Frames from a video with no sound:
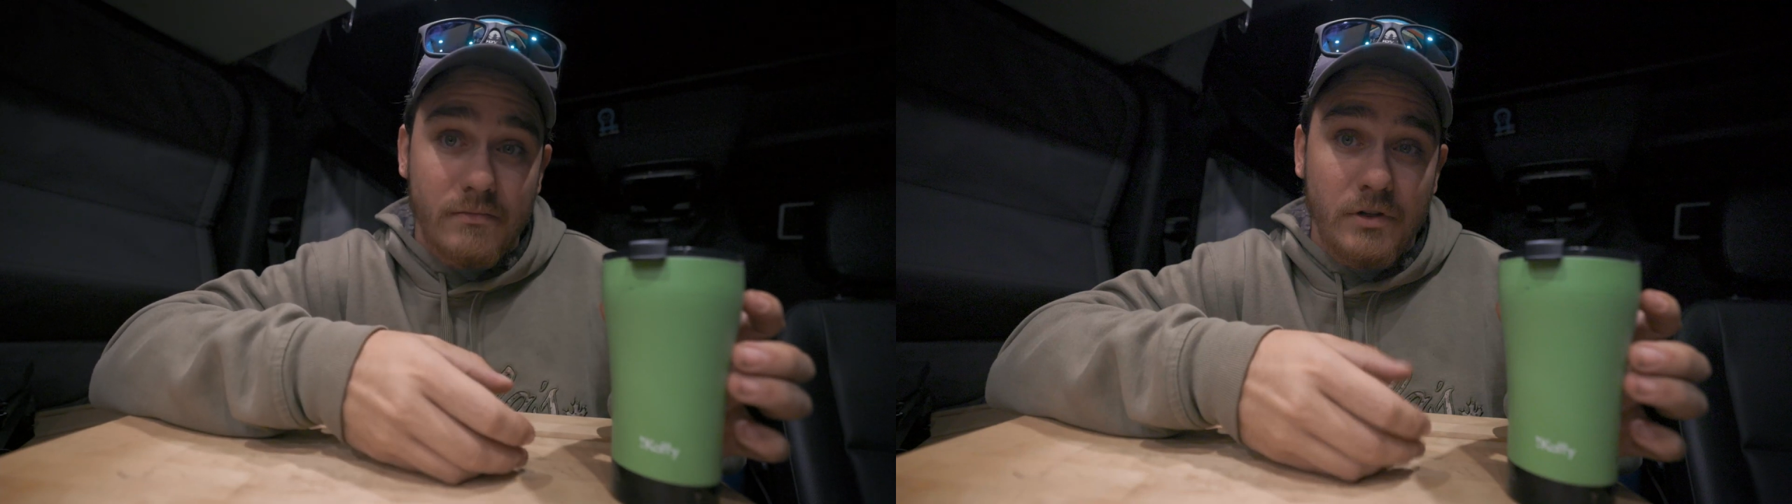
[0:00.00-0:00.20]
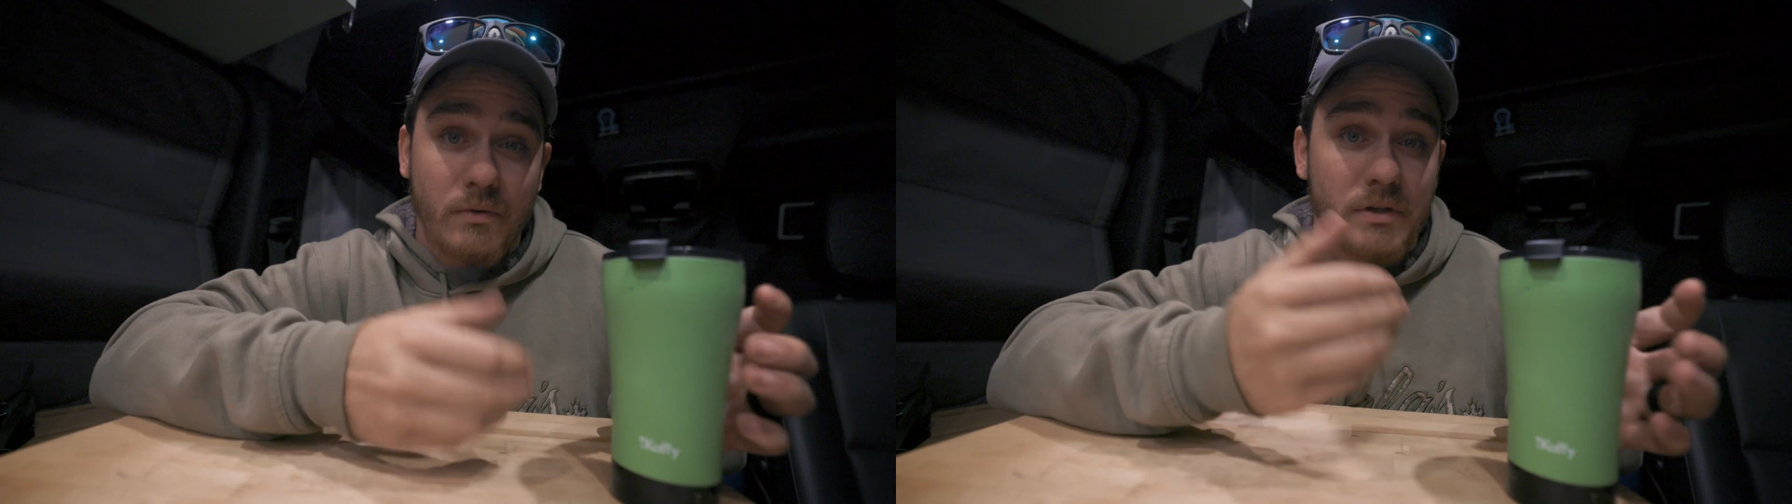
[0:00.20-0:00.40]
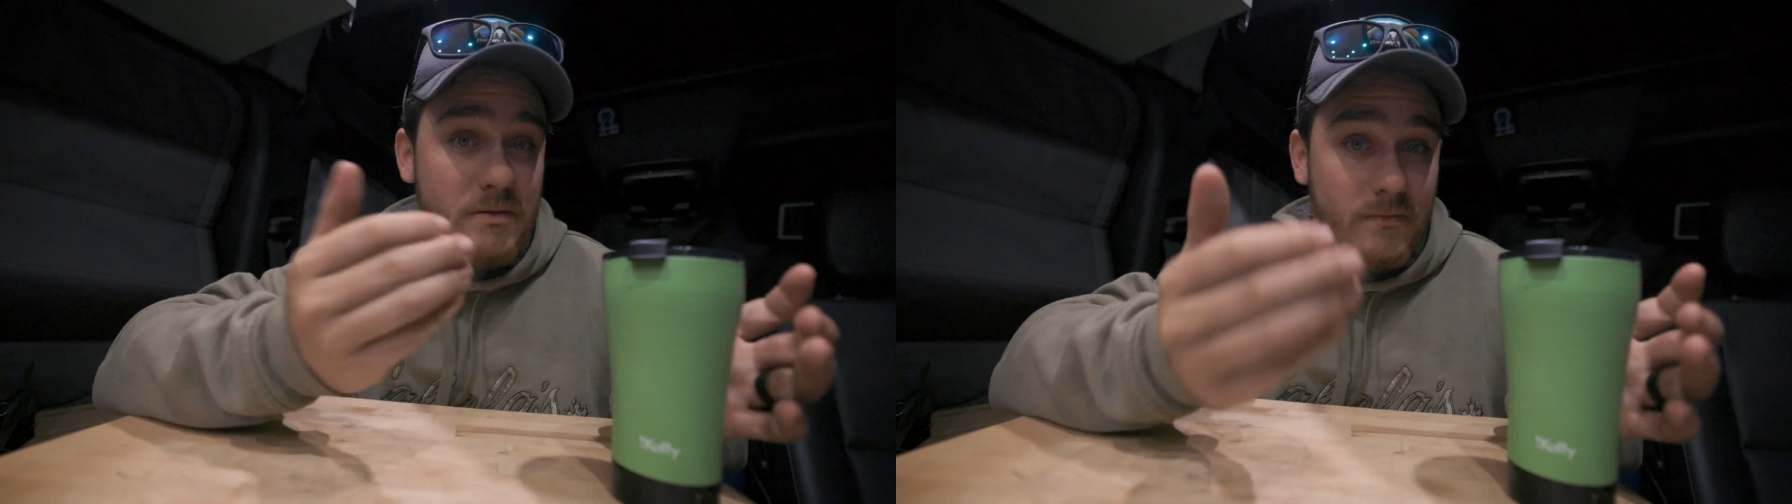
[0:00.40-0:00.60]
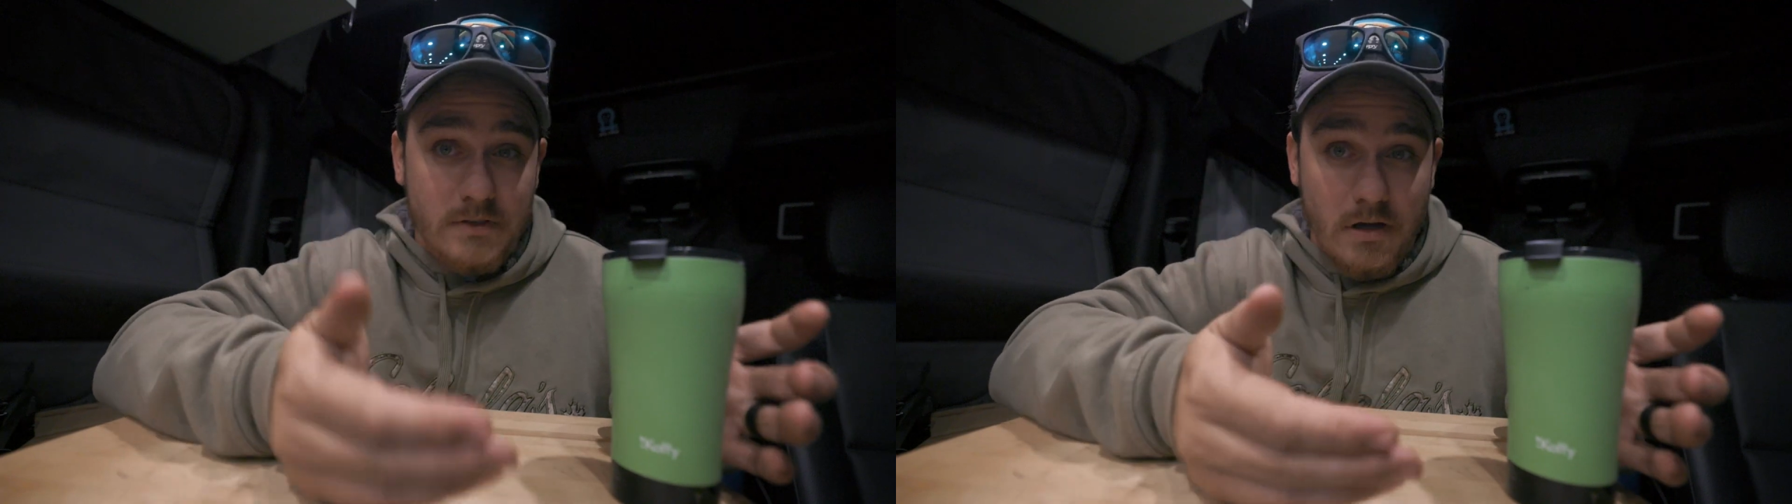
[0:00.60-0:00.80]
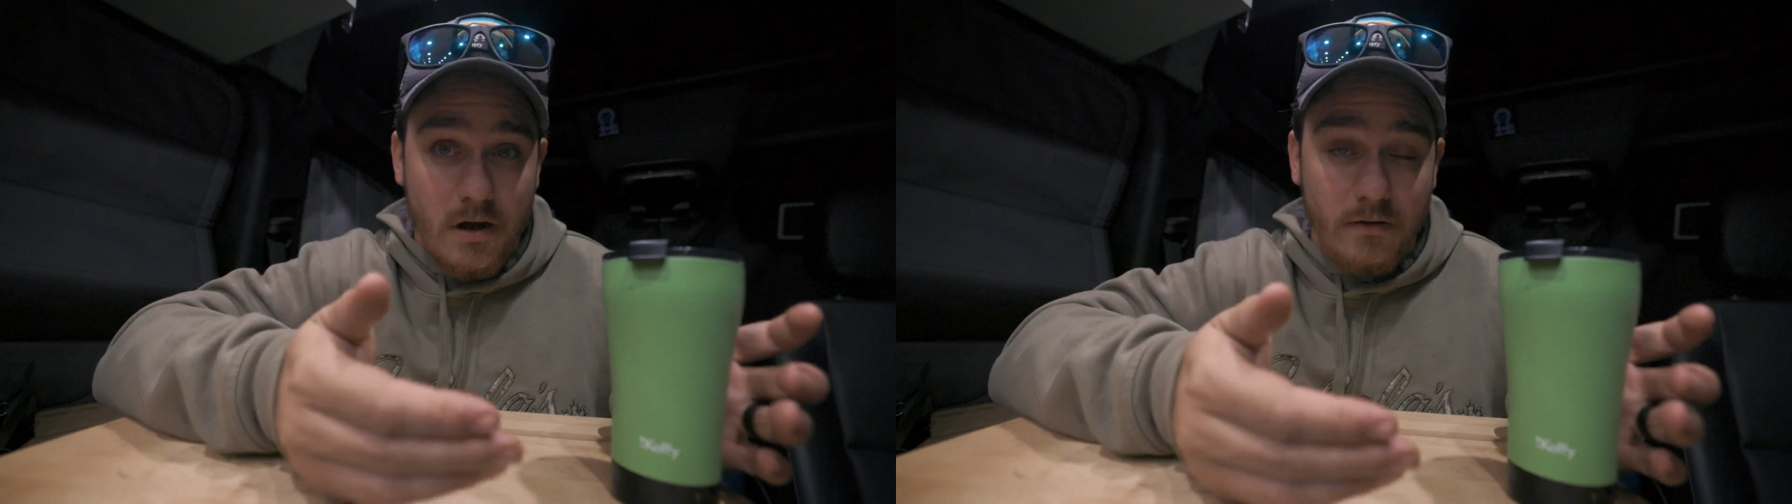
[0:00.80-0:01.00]
doing some
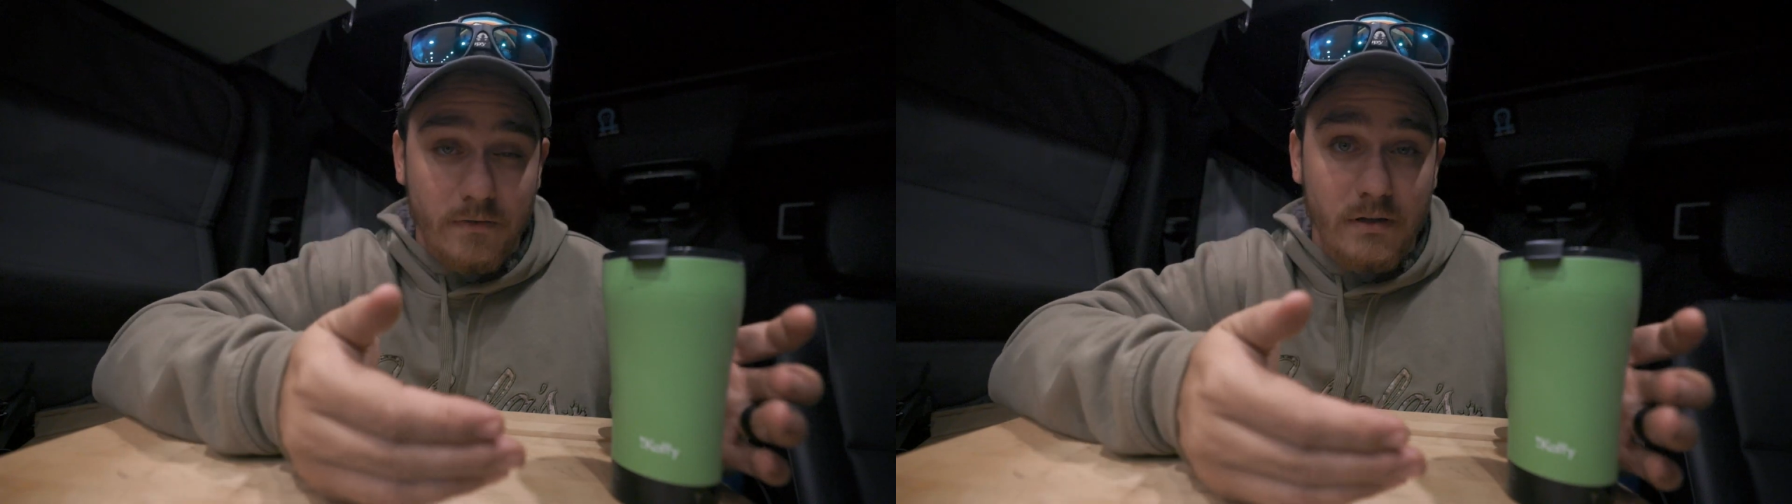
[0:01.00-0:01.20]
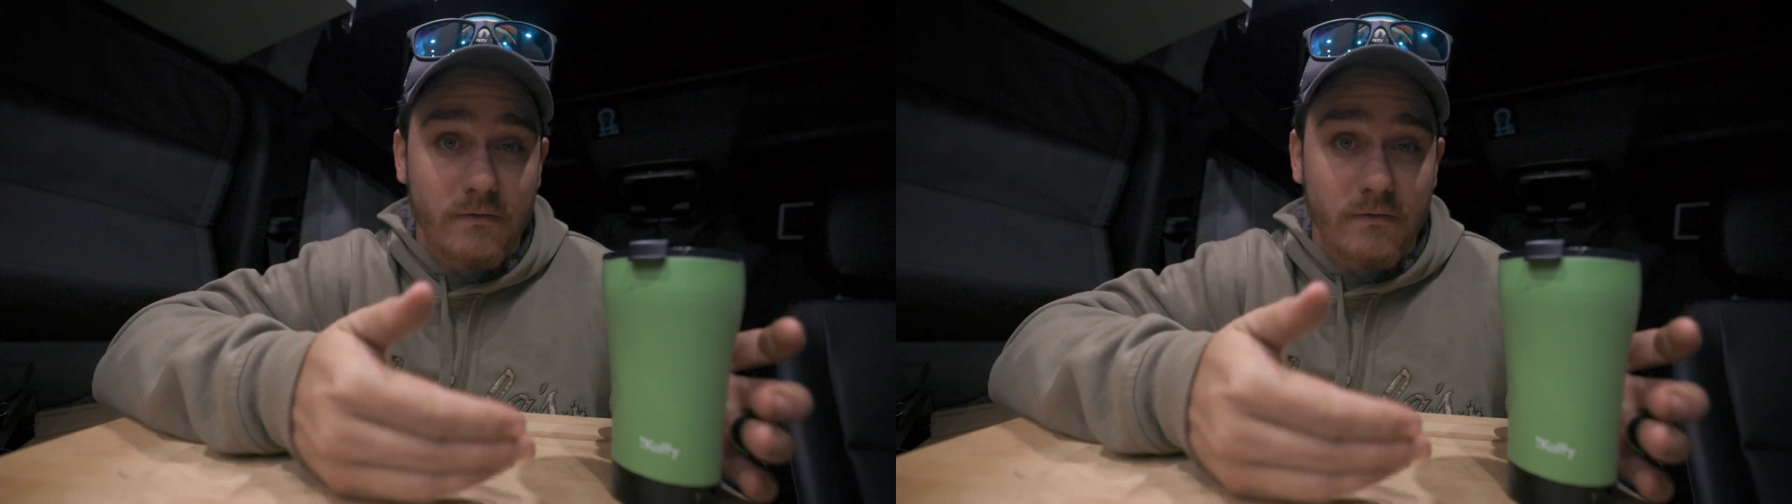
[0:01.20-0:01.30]
photography,